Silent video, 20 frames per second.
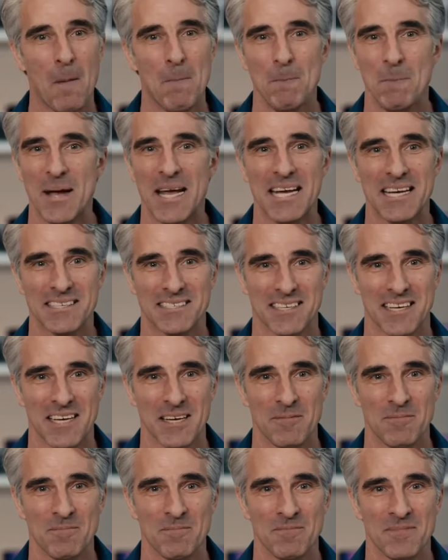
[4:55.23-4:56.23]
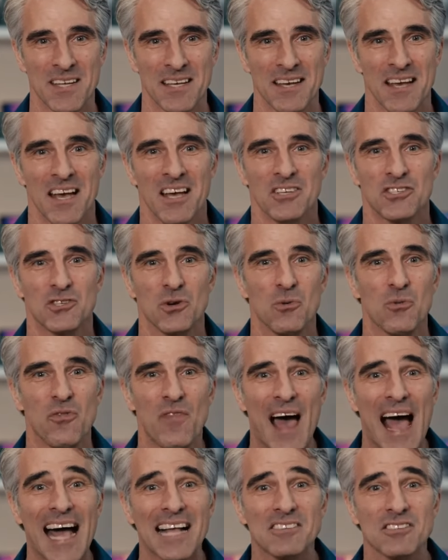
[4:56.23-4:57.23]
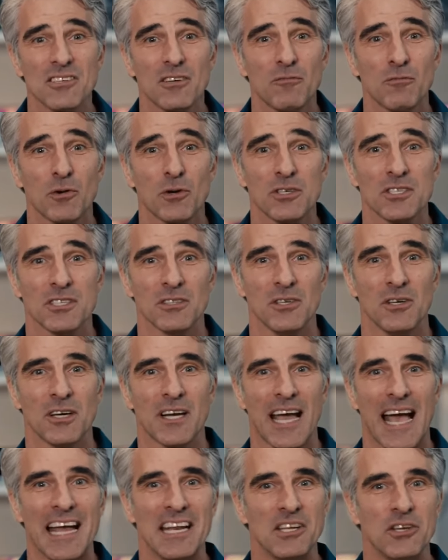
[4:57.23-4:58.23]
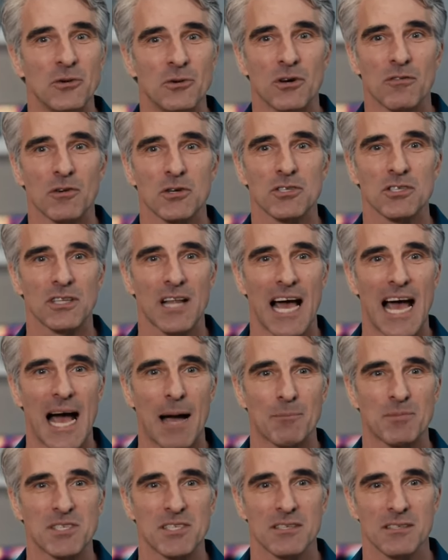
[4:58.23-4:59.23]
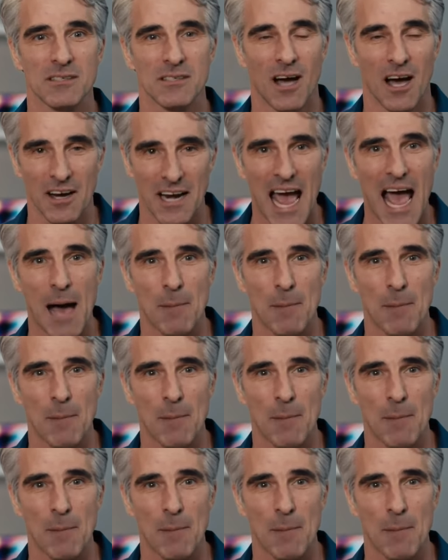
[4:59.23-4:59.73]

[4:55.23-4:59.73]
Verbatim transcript: Amazing. So that's a first look at Universal Apps on